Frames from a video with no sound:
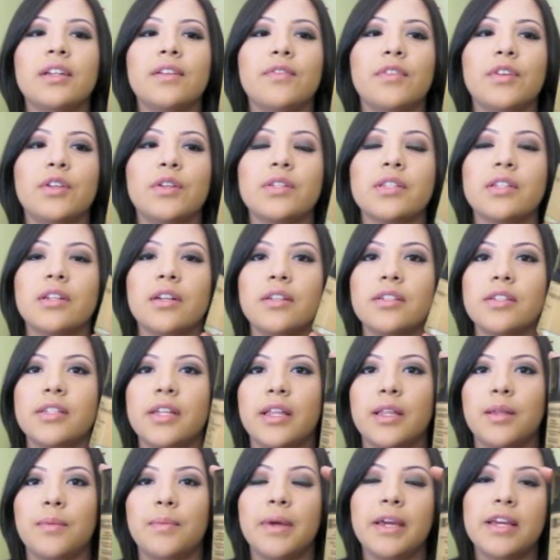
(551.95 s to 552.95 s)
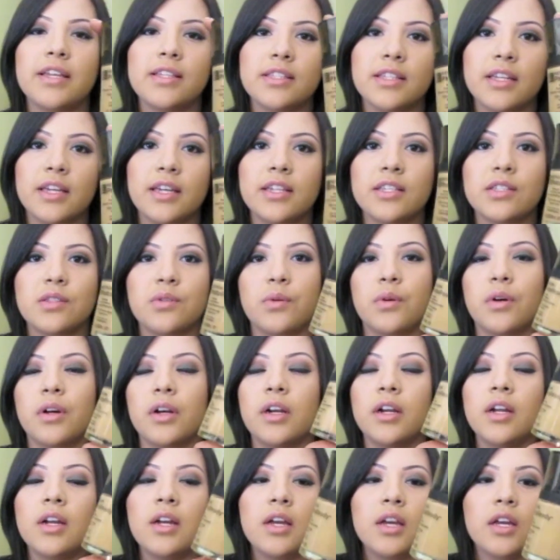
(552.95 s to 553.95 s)
if you use it on a daily basis
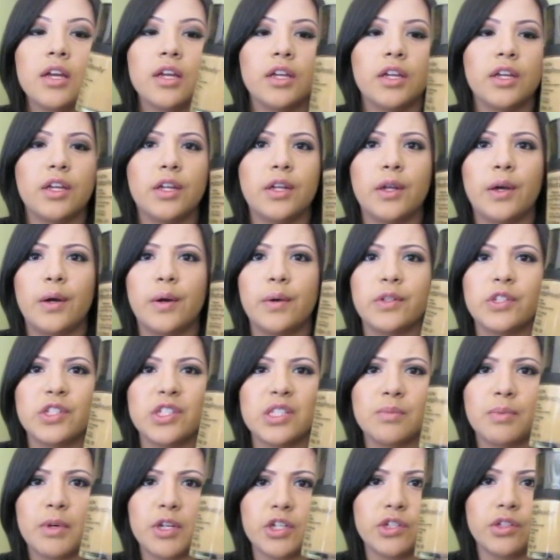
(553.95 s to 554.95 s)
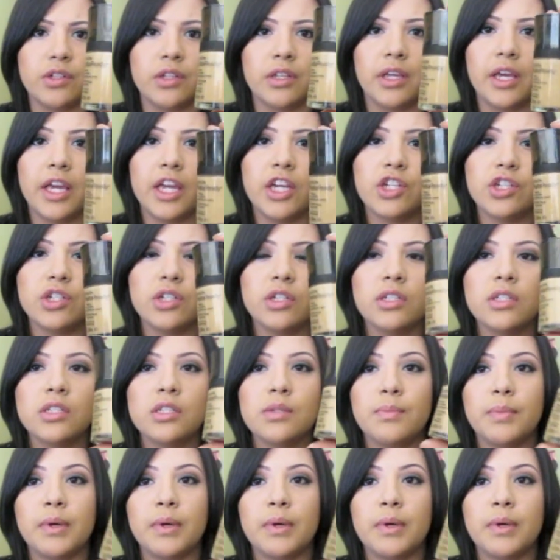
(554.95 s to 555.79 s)
or, you know, just special occasions.